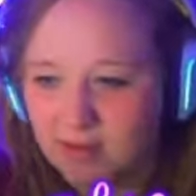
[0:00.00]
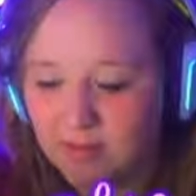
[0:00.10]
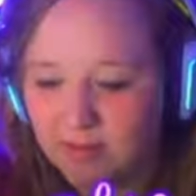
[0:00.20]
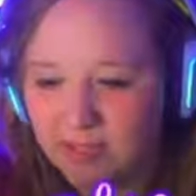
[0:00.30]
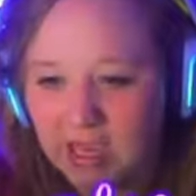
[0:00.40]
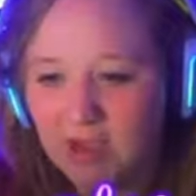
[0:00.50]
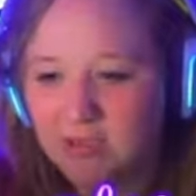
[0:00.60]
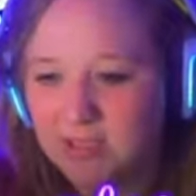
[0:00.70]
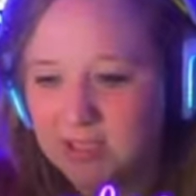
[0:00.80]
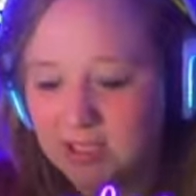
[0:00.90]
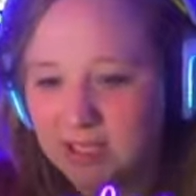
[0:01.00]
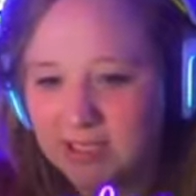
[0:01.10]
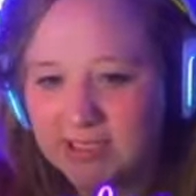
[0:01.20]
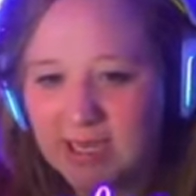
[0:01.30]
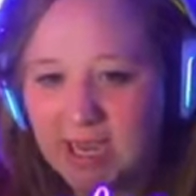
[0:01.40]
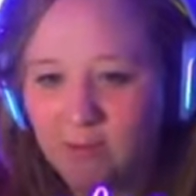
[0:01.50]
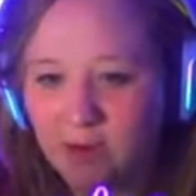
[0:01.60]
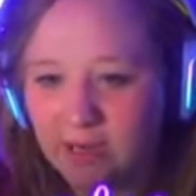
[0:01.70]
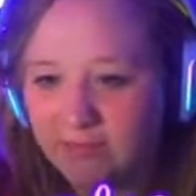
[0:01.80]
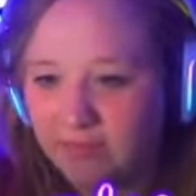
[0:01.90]
But the house is good. It's not
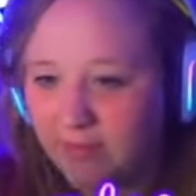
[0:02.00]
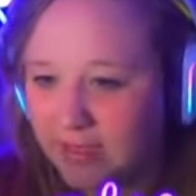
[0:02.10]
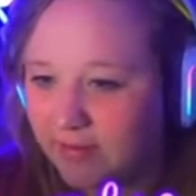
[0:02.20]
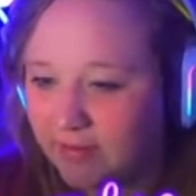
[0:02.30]
working for me.